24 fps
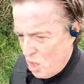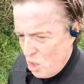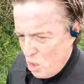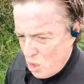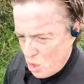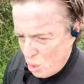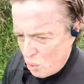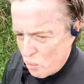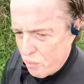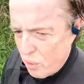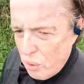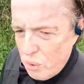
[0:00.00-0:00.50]

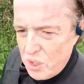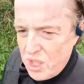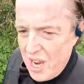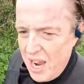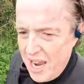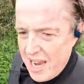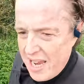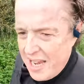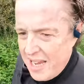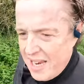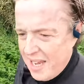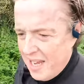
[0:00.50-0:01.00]
usual
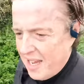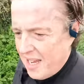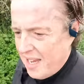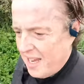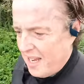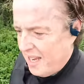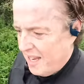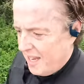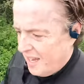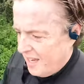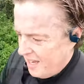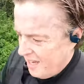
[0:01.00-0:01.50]
routine
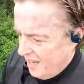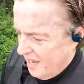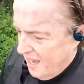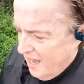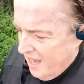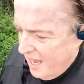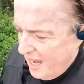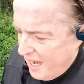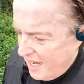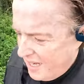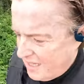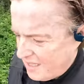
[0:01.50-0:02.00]

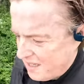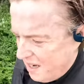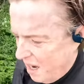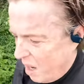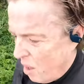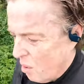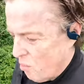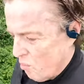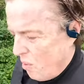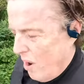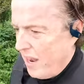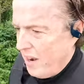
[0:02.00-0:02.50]
is
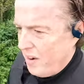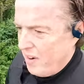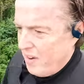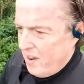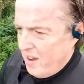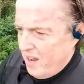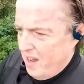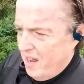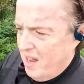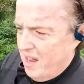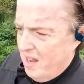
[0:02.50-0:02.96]
I'll run